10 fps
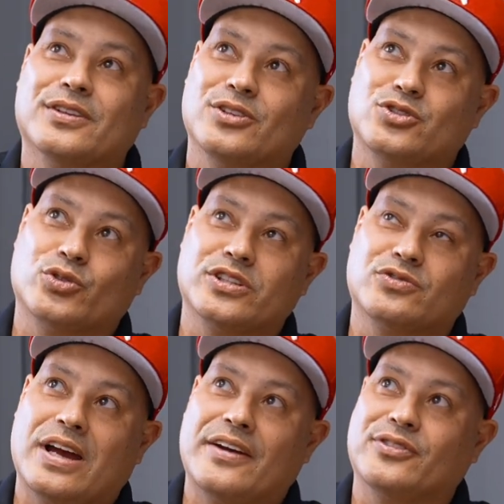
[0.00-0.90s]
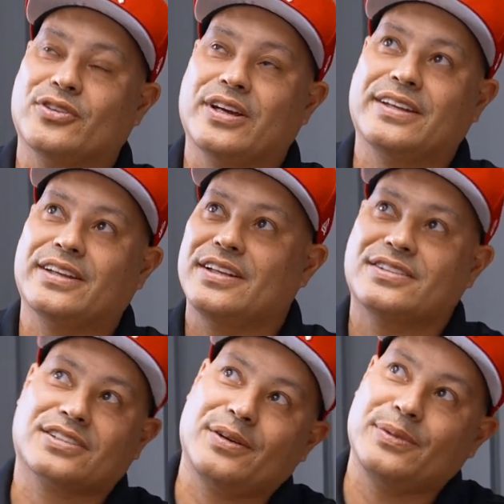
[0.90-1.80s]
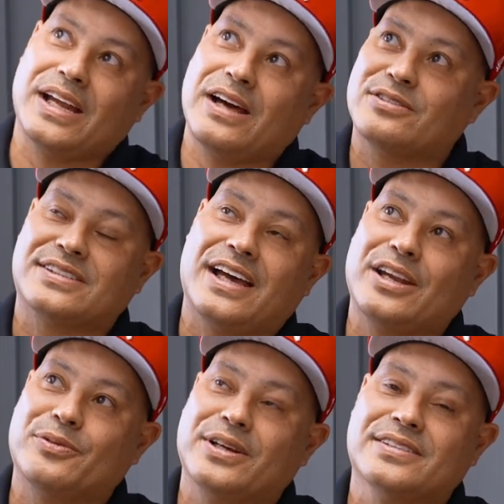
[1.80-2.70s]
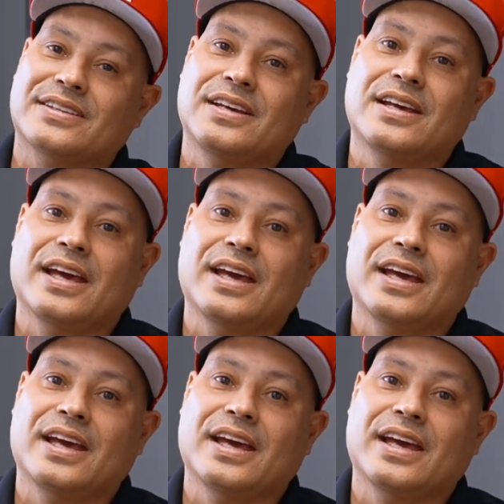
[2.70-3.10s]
the joist rafter, and then it's coming out sideways